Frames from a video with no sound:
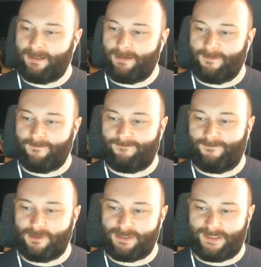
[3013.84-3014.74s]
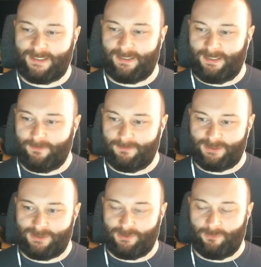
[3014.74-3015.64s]
the first thing he would
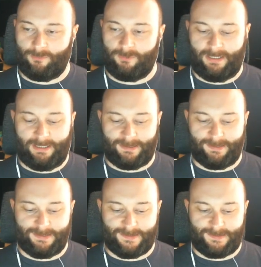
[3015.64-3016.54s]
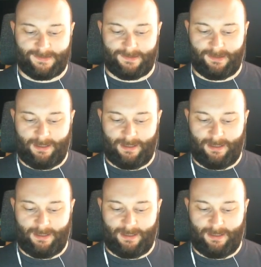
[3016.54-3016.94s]
do is,